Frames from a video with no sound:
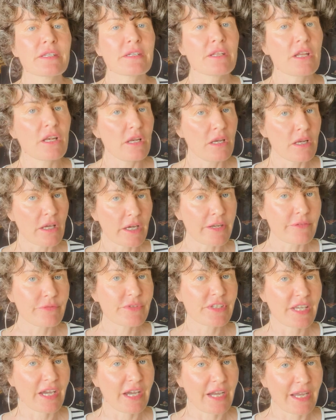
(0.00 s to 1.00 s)
a lot of
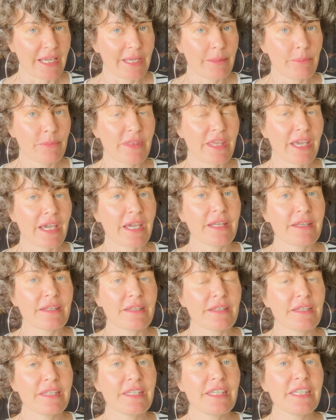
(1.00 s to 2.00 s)
time that
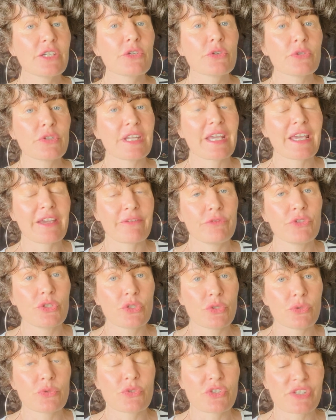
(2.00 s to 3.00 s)
he could have
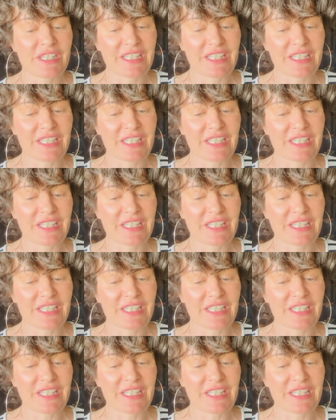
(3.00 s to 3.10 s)
used